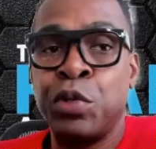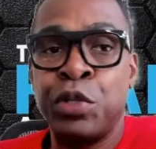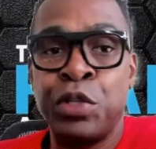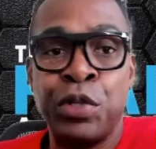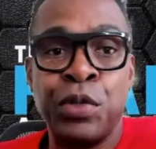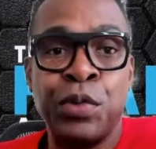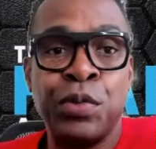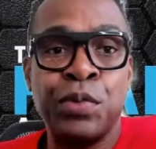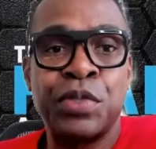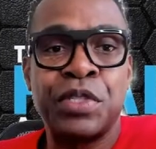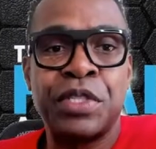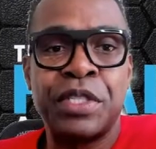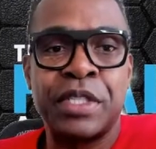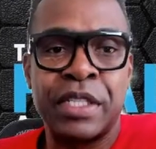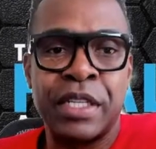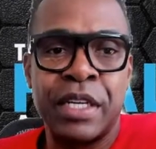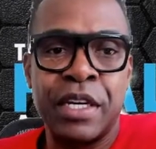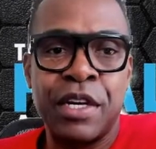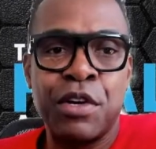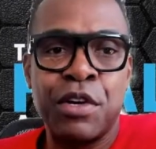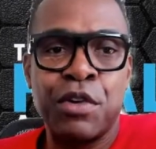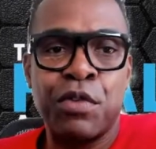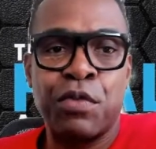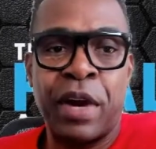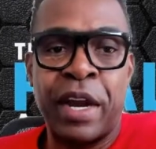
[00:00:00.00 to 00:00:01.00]
use,
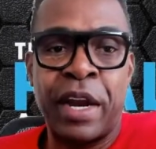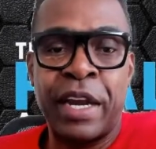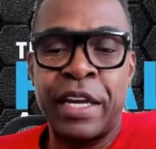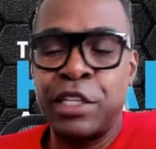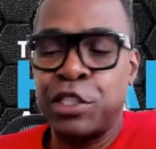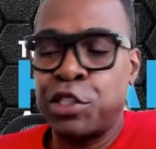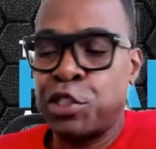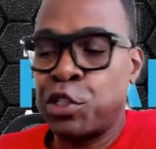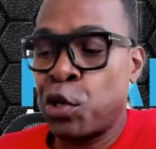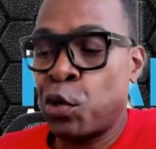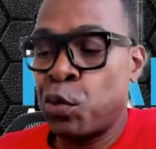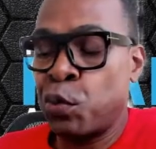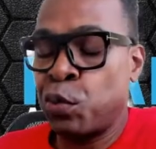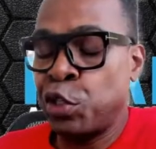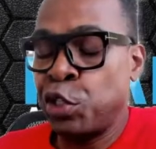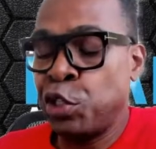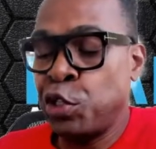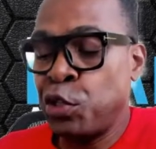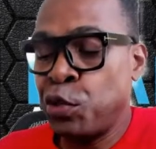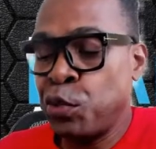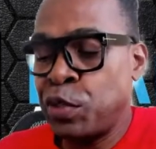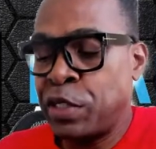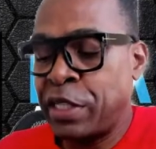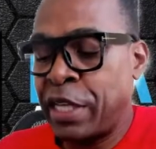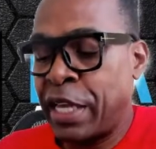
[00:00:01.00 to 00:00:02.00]
right? So when
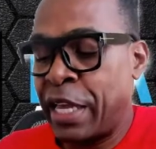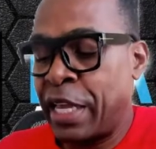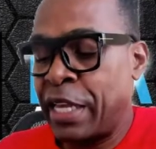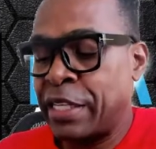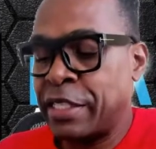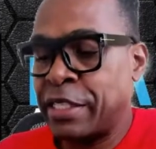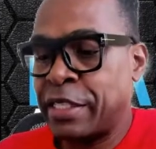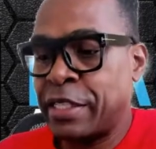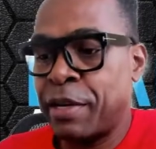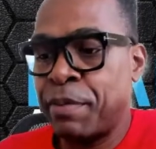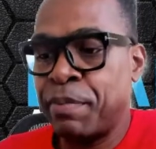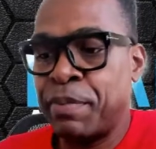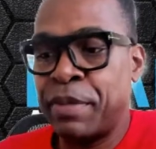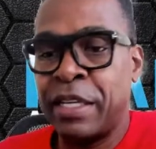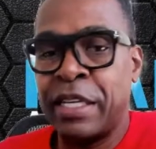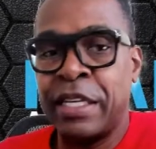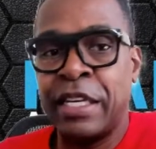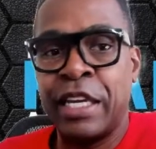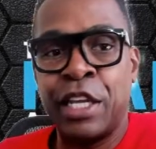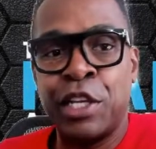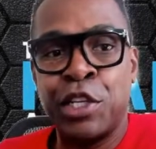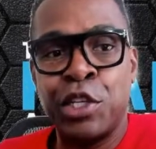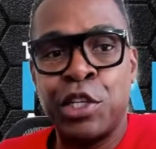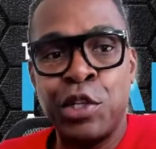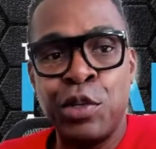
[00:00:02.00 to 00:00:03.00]
you take something
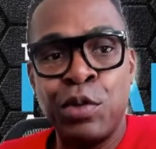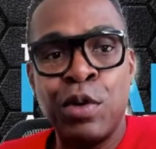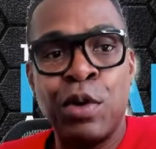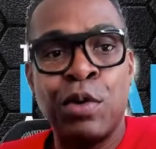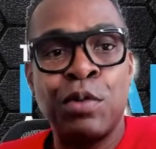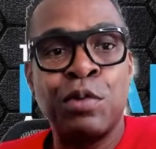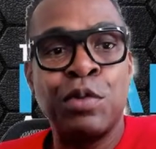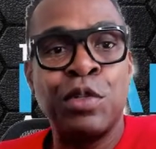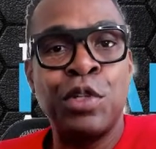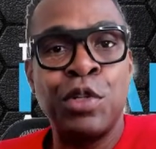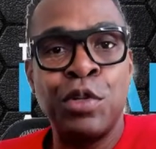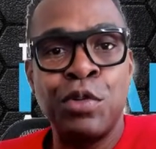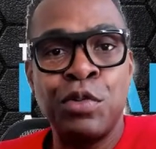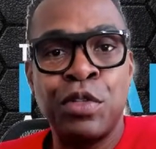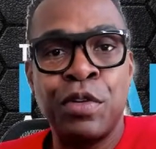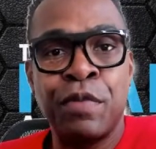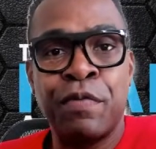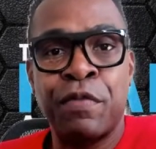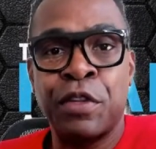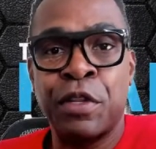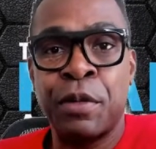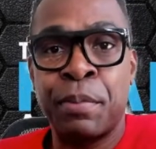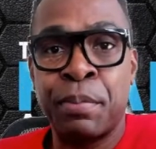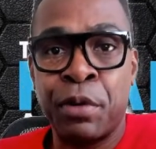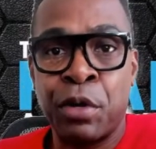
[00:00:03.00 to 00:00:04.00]
and you don't use it
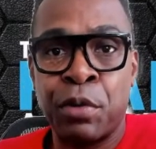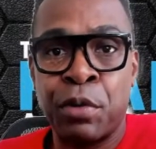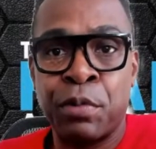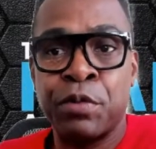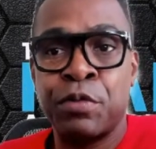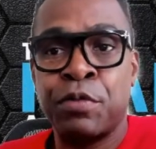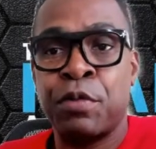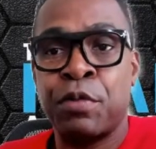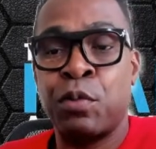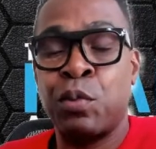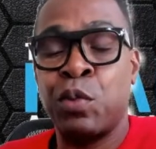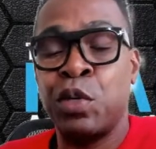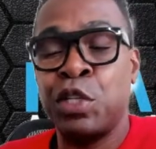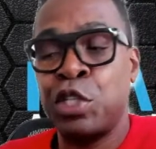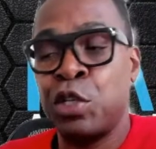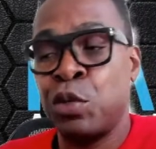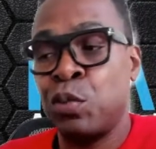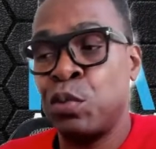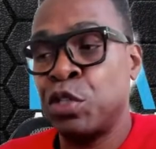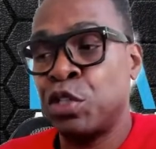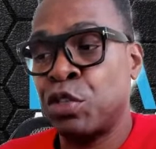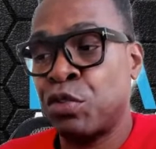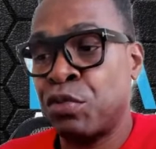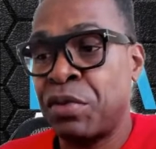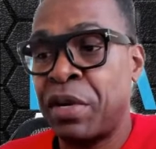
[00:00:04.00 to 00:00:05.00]
for the purpose for which it
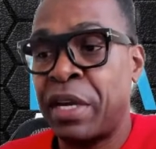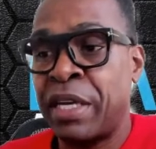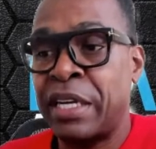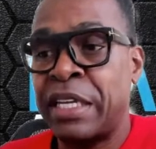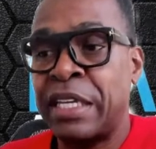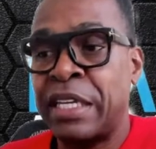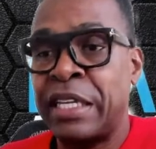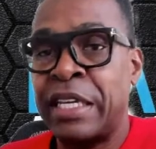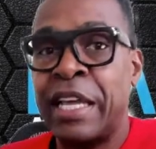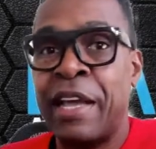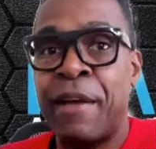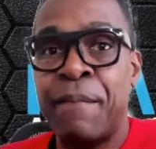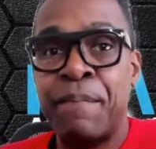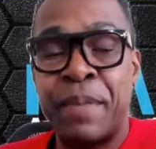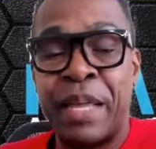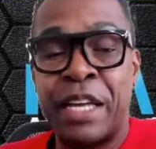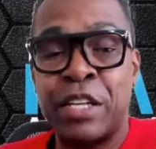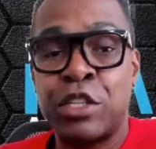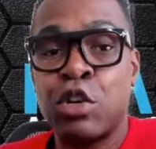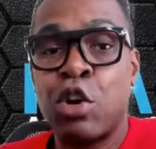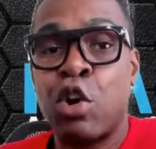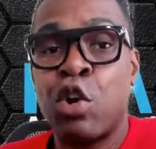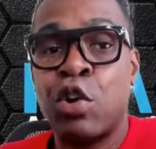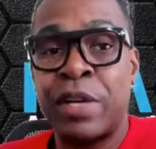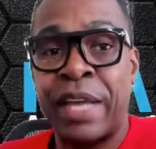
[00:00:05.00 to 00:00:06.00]
was created,
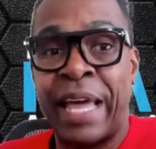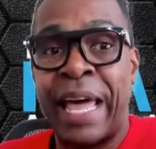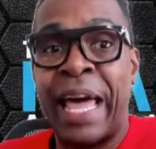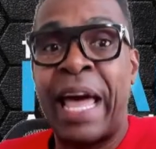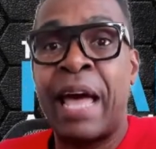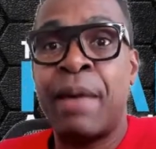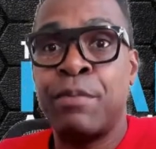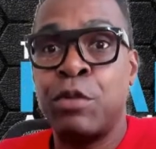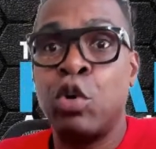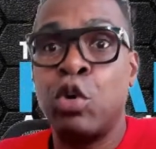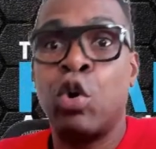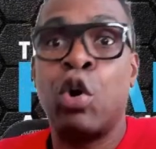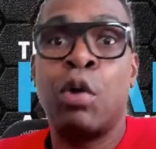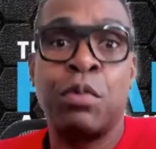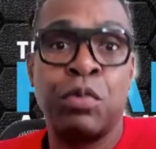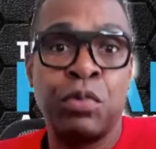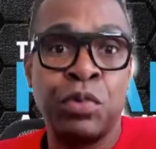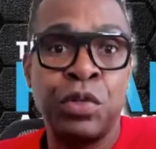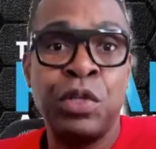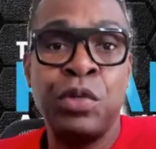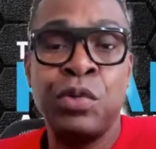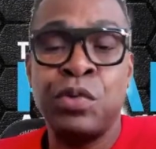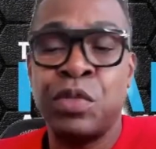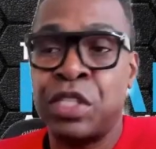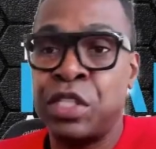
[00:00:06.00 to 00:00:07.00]
that's called abnormal
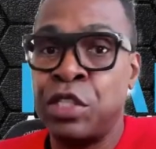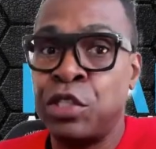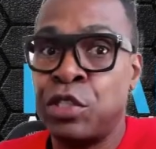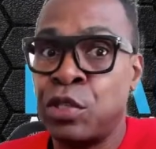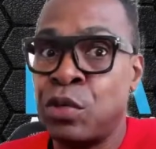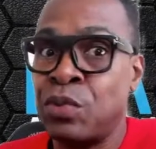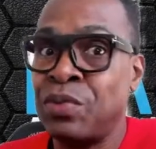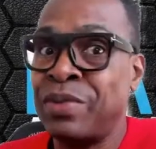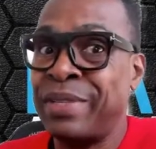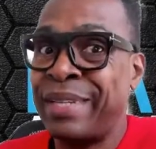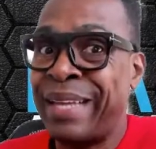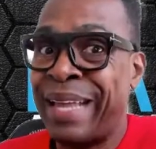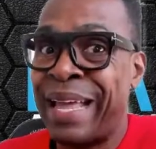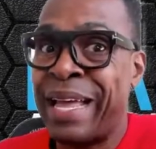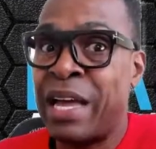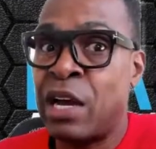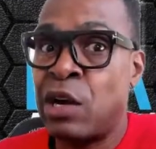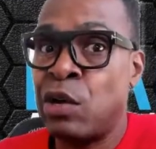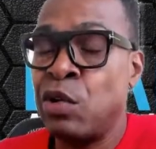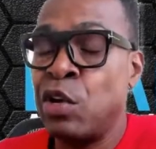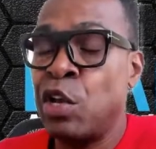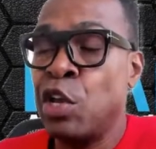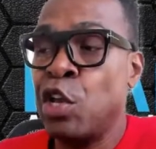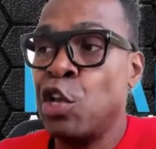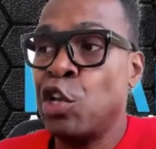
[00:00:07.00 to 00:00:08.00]
use. And so
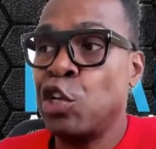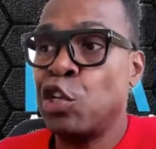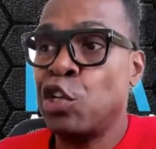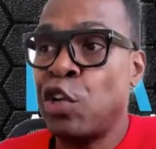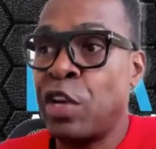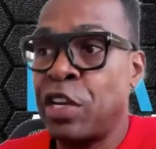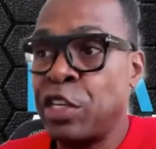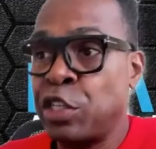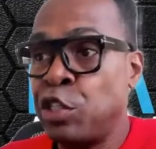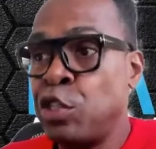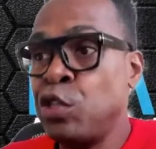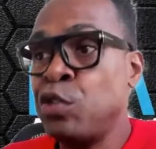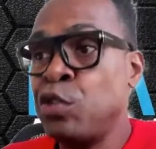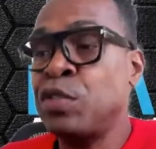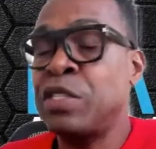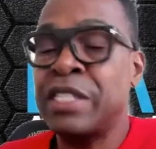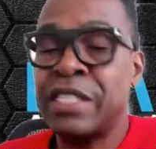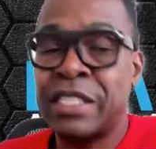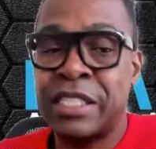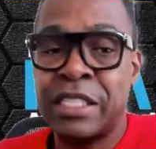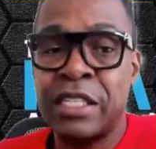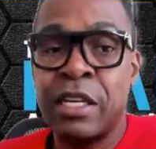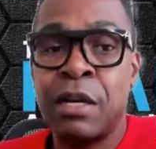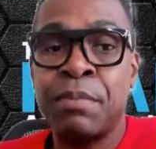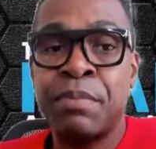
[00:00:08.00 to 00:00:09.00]
now you're using
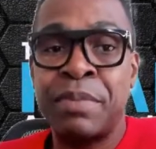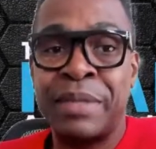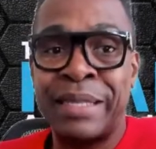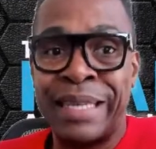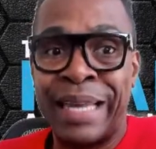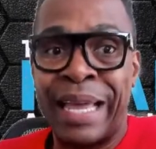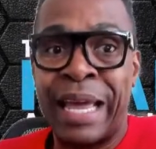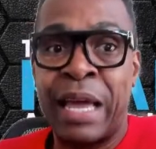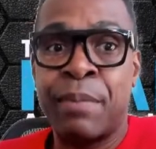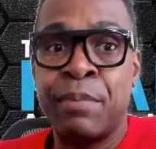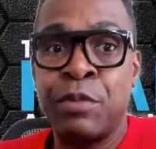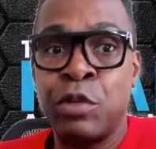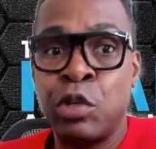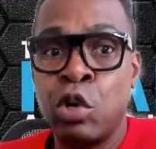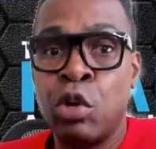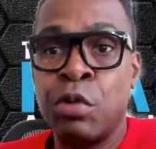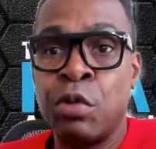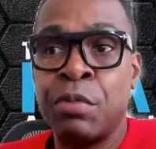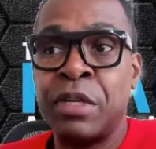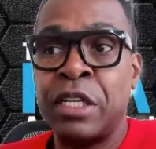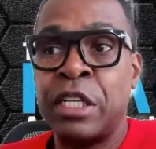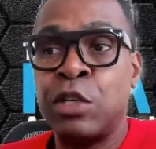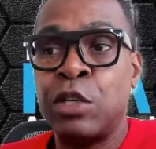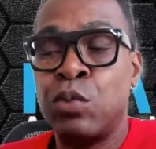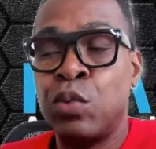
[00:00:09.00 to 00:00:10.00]
something
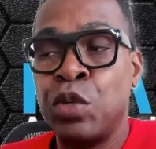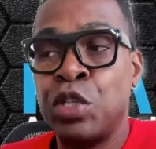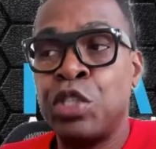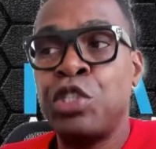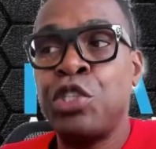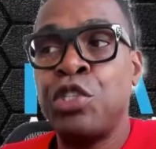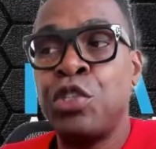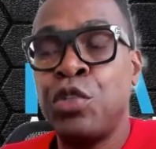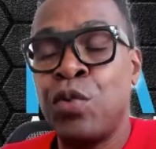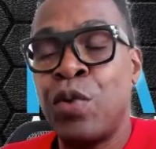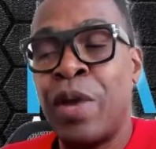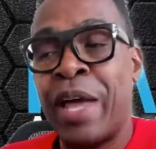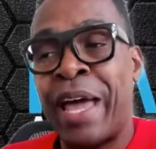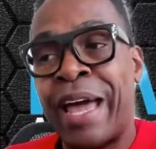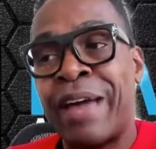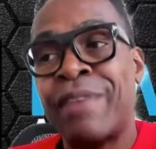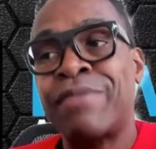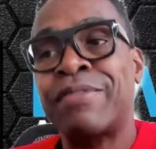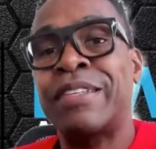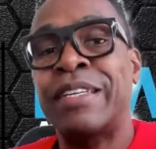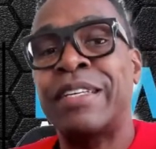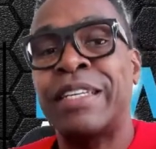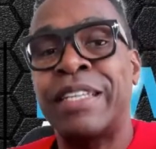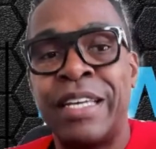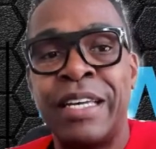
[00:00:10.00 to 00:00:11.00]
abnormally, which you
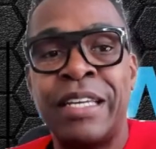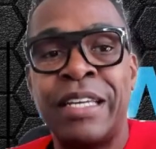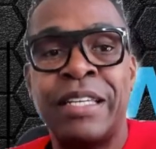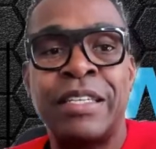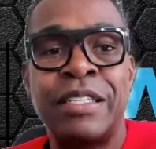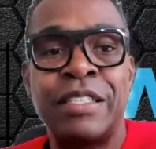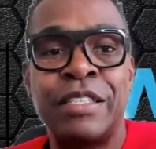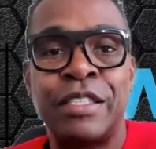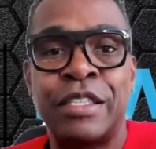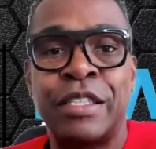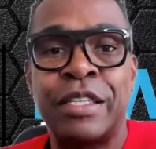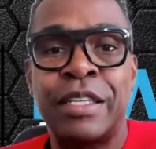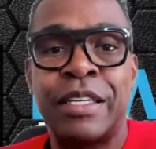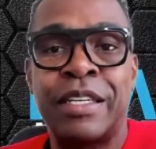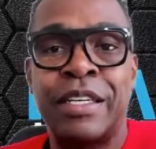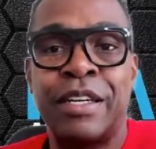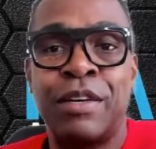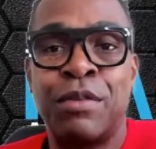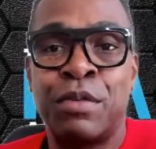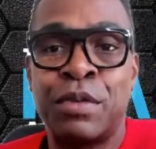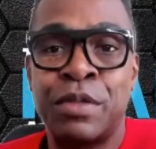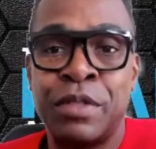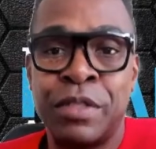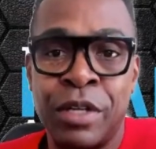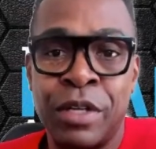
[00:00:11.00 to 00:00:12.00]
have to get a
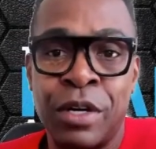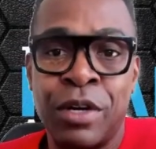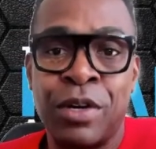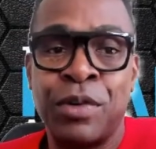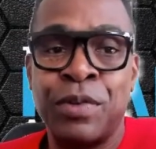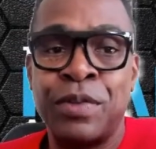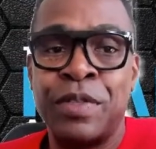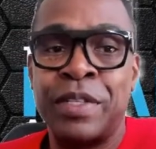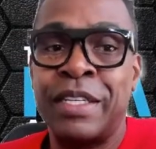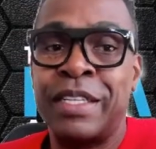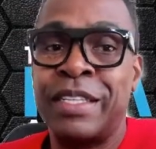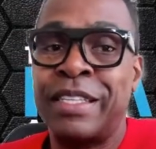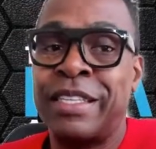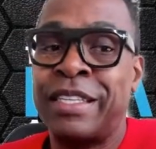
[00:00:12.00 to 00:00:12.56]
result